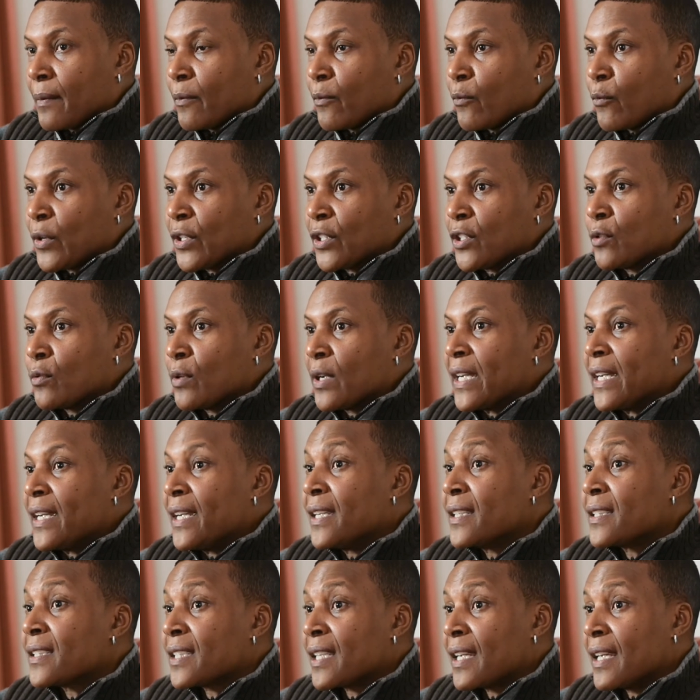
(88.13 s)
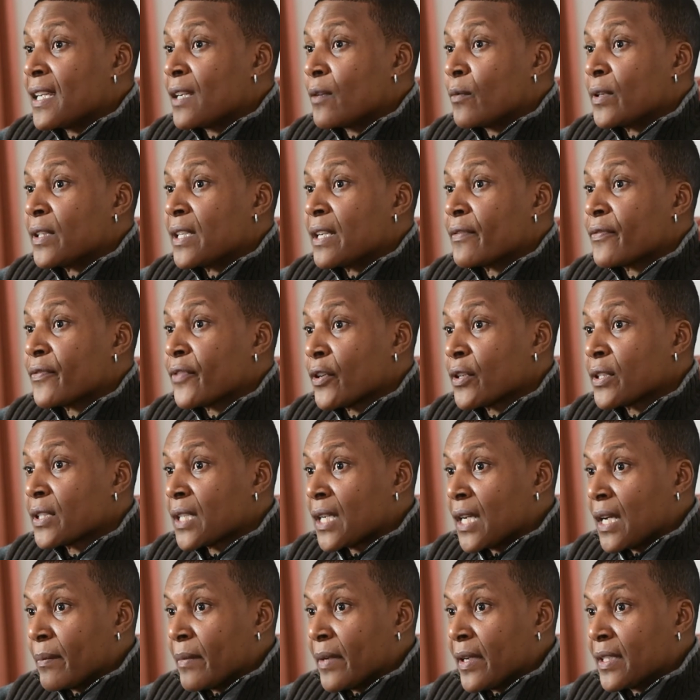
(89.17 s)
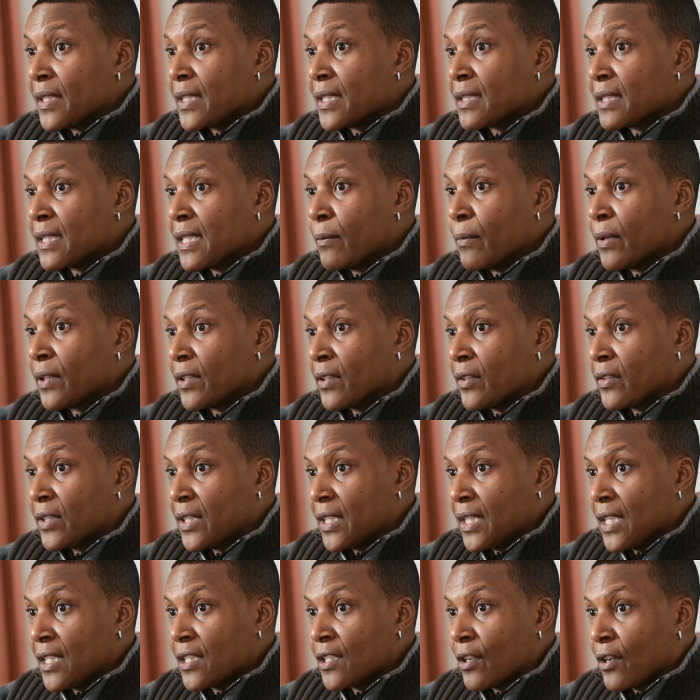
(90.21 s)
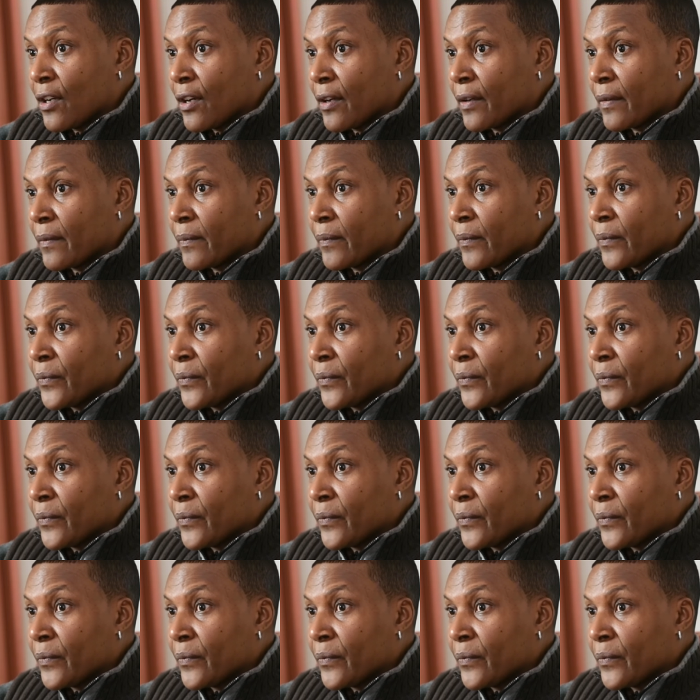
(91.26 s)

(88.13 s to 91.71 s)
We do an intake when they first come in to see what their needs are.